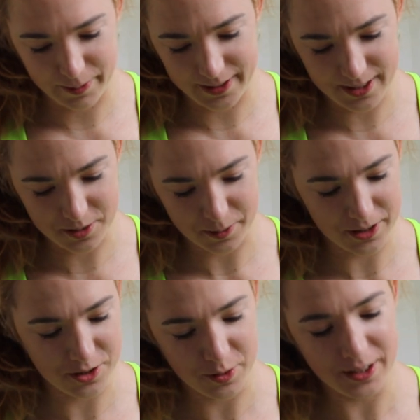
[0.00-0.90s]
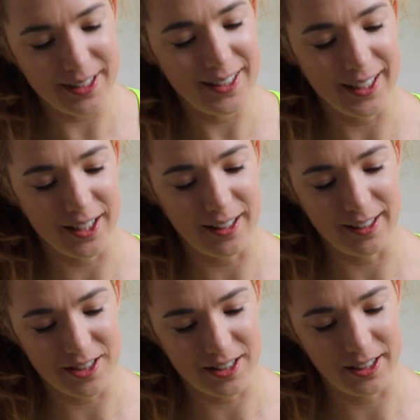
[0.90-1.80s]
but this one is
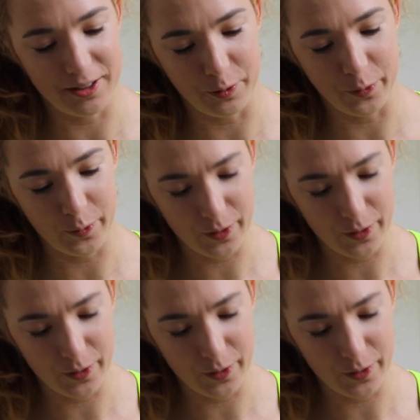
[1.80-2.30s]
ridiculously cool.